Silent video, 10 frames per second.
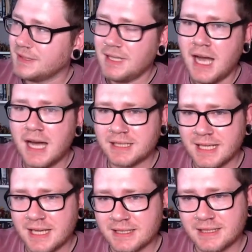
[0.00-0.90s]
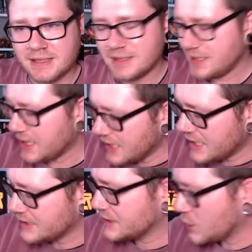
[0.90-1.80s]
hard case,
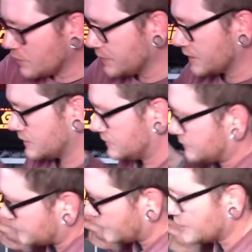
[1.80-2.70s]
hard cover for your